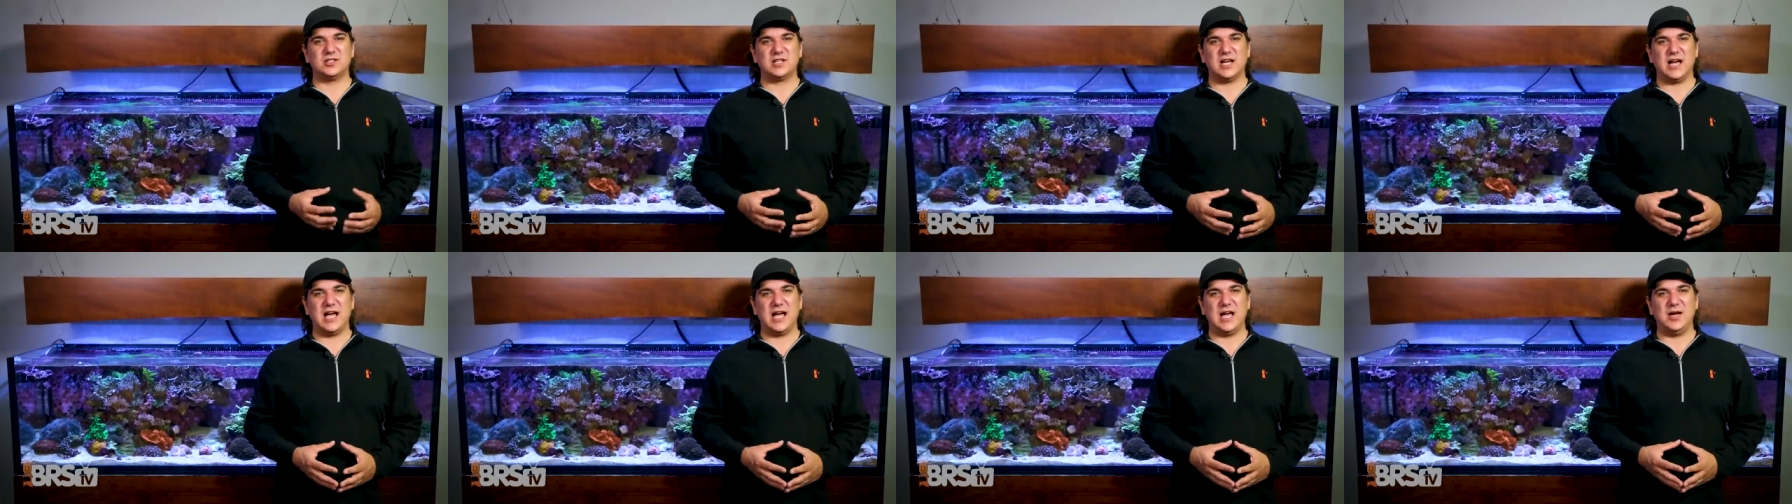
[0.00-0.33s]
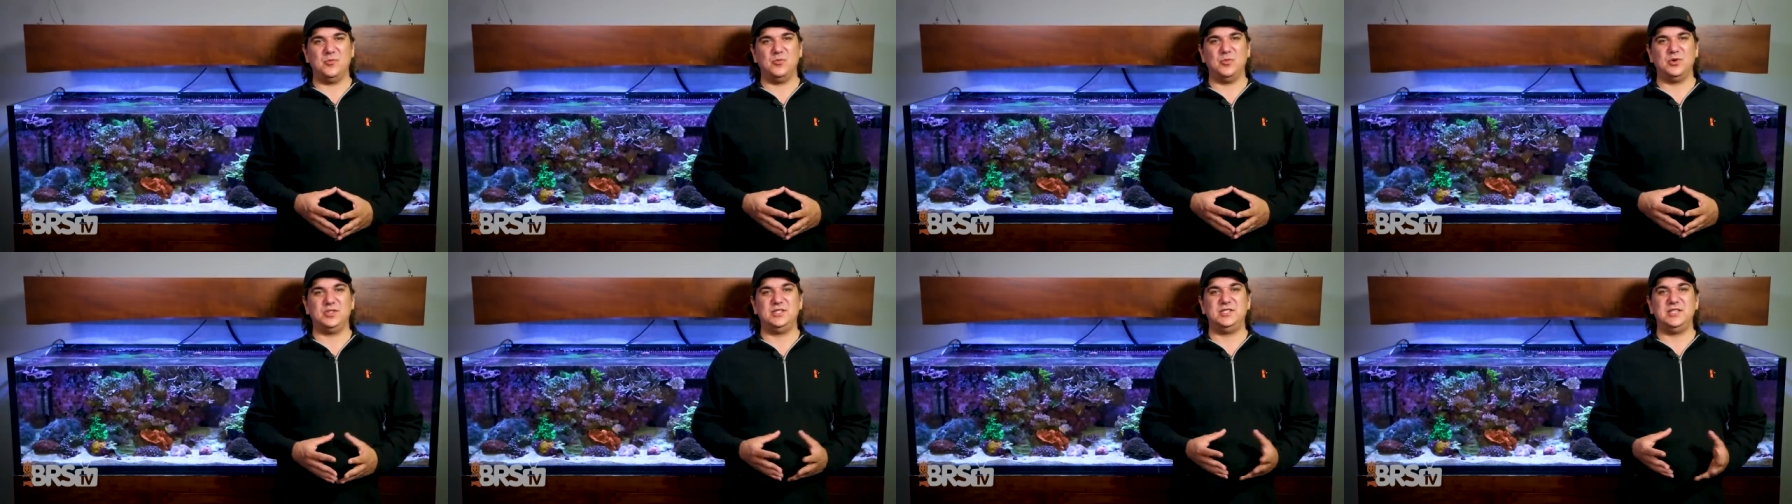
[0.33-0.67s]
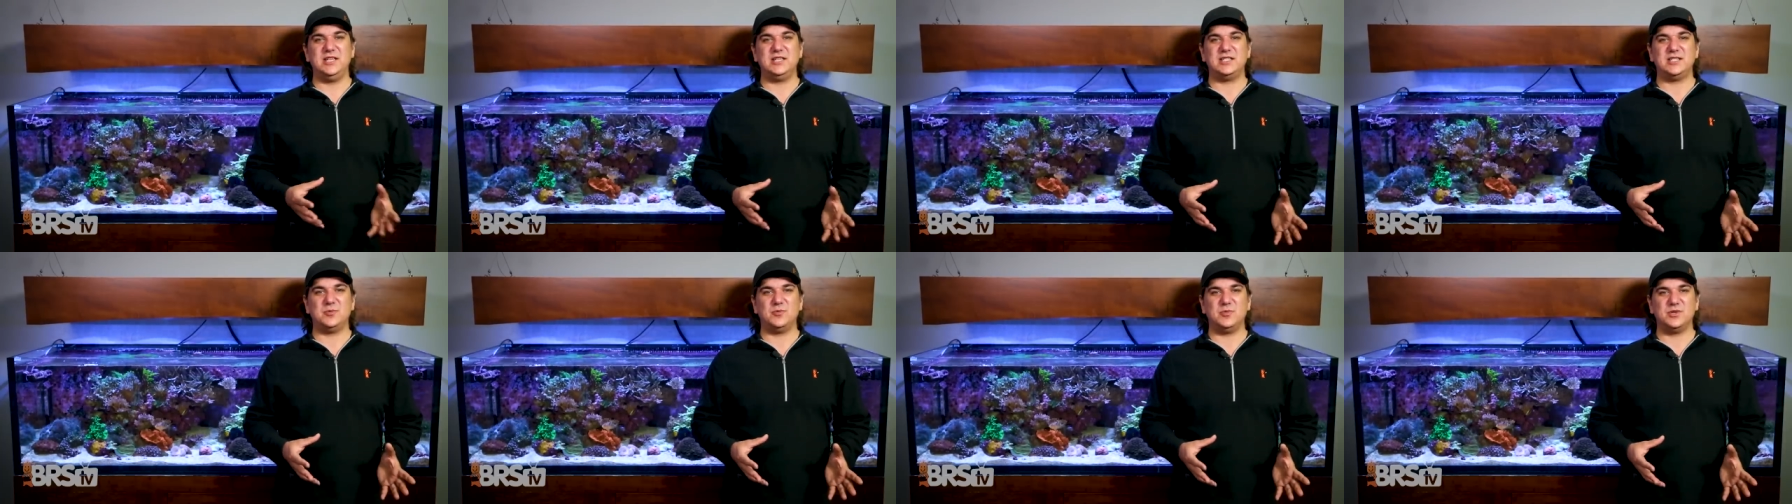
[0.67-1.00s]
time with
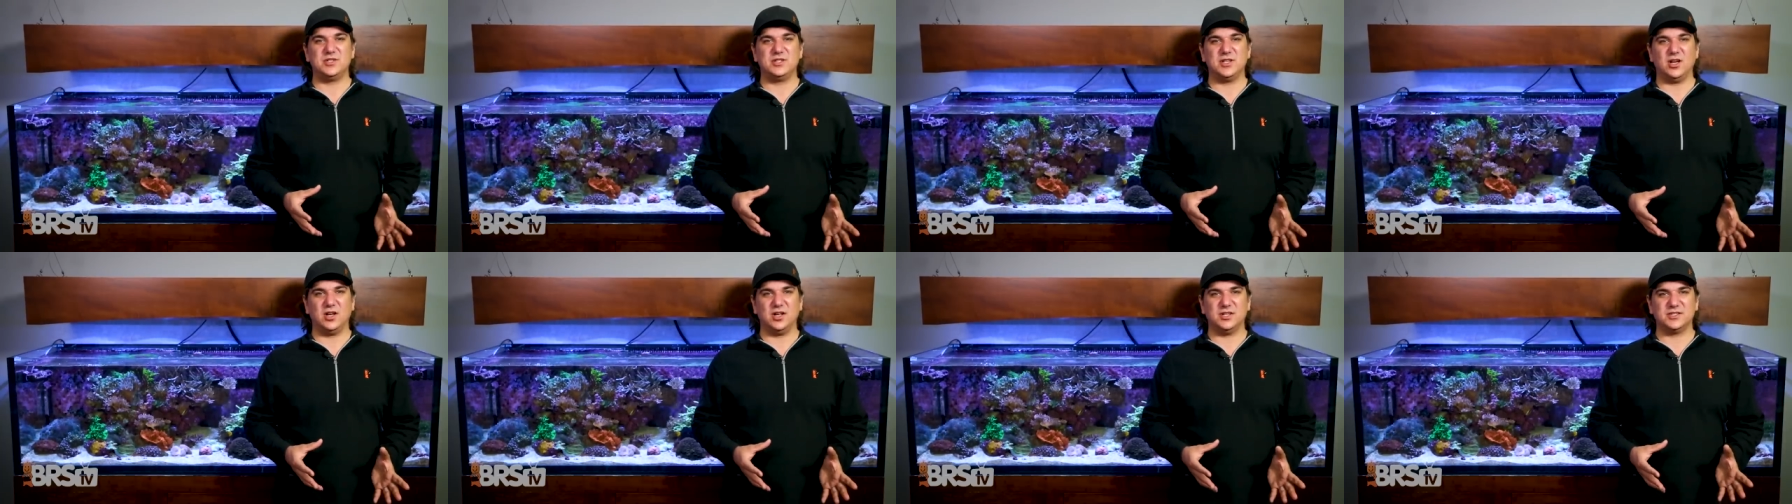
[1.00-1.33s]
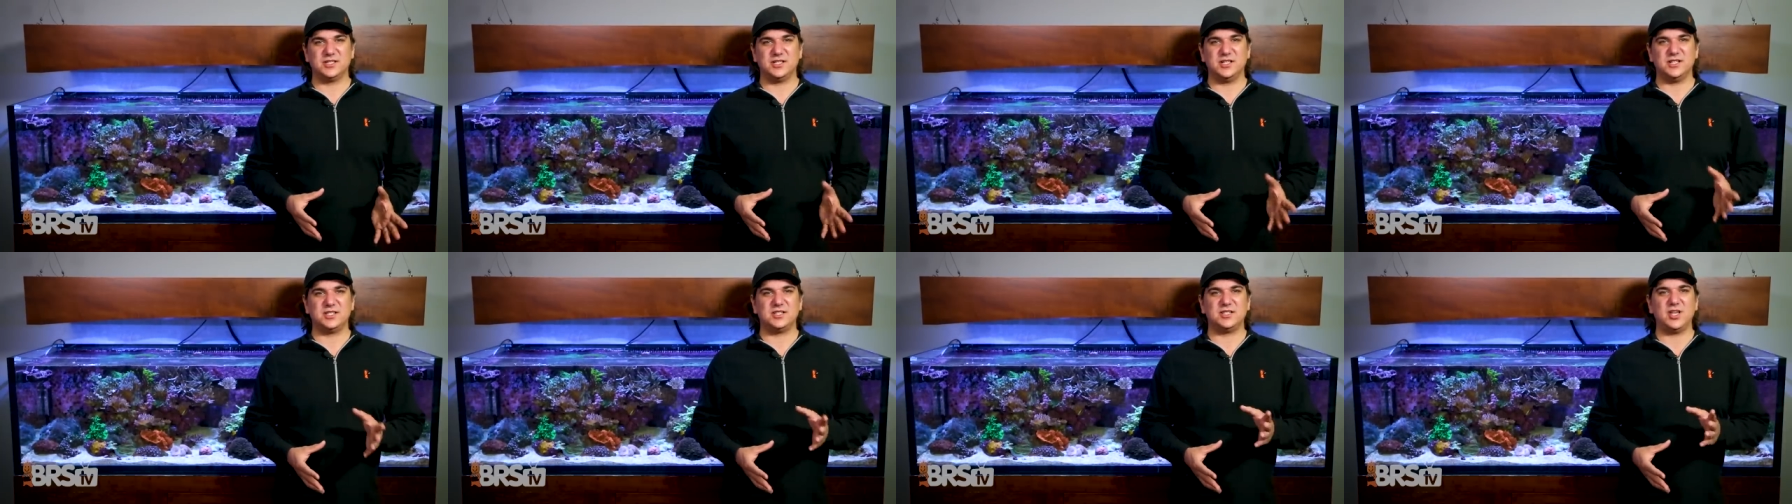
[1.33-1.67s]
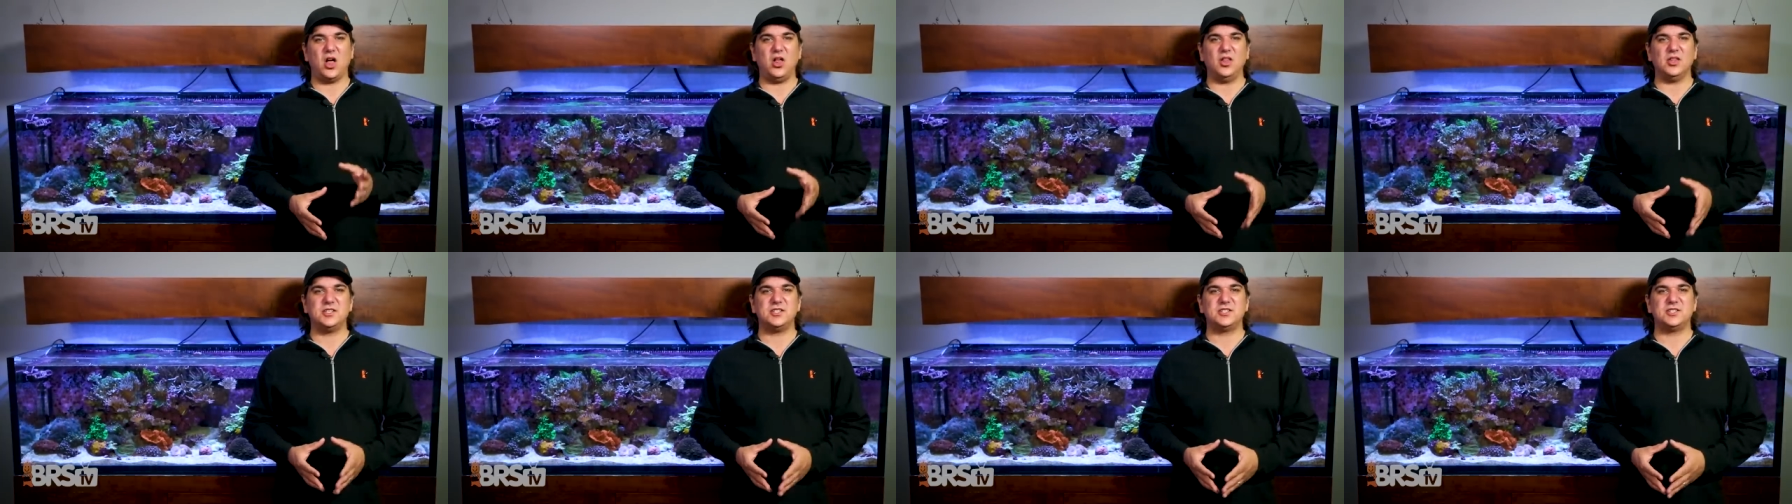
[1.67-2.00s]
decent results and a
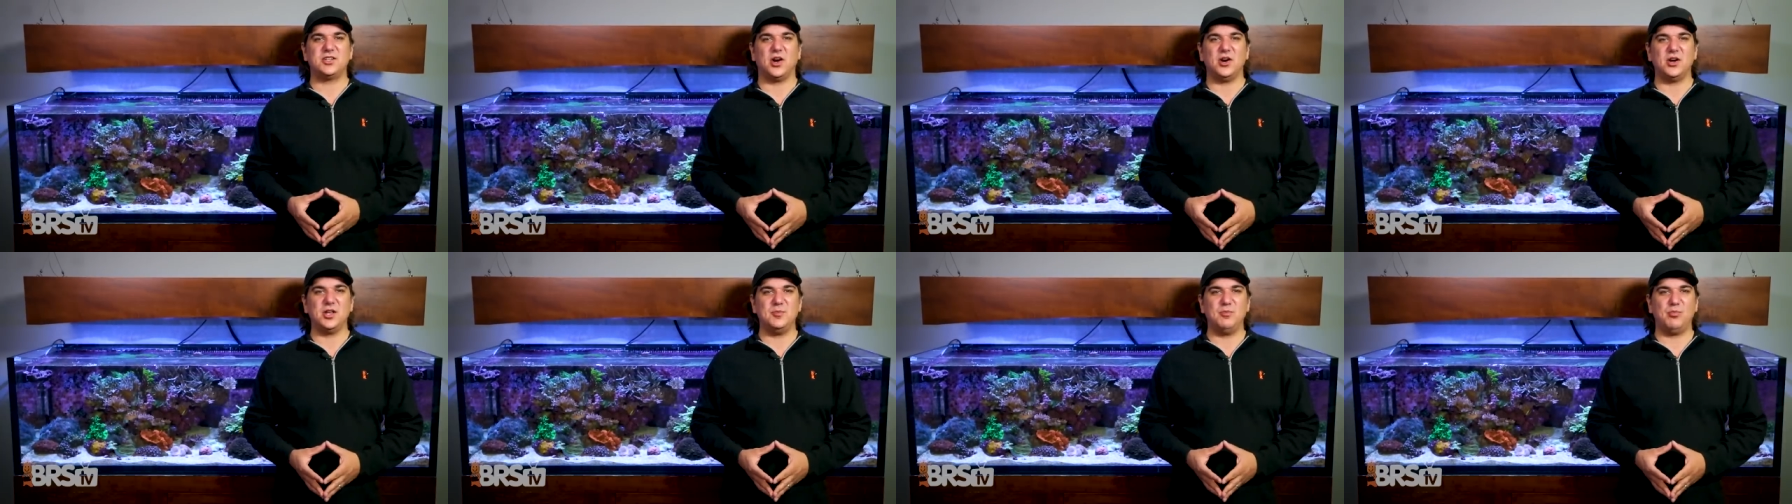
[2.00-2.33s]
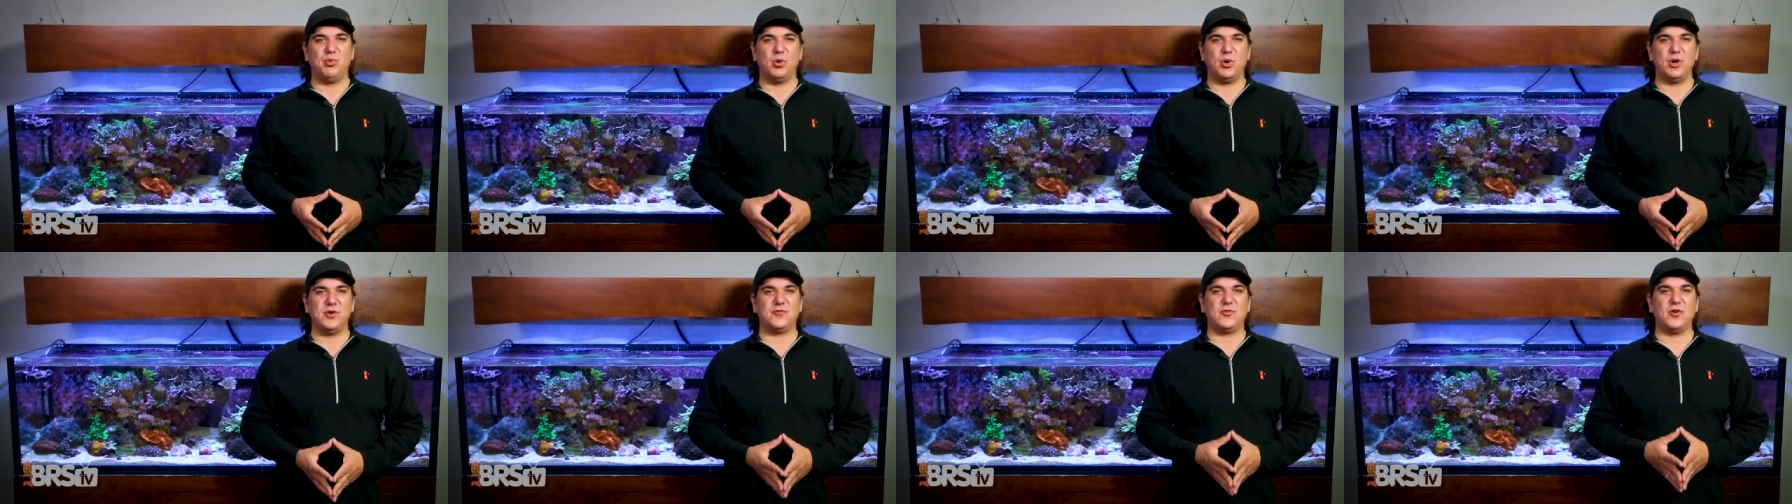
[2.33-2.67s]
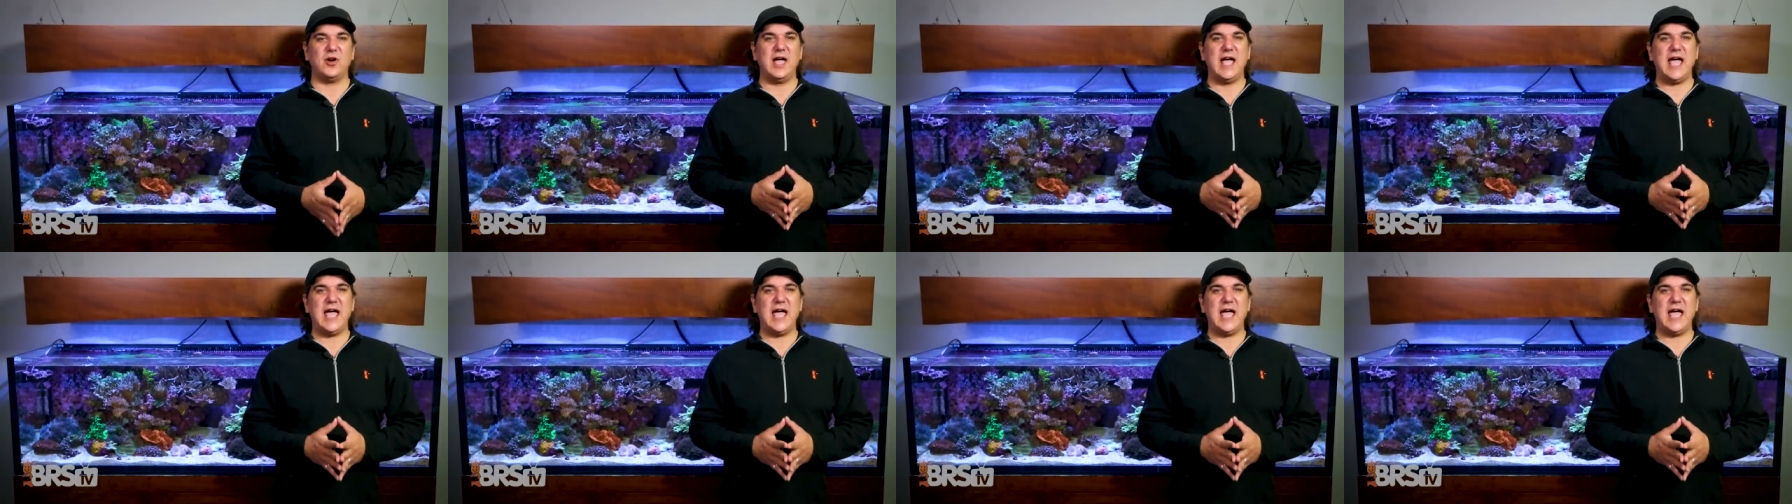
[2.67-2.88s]
solid starting point for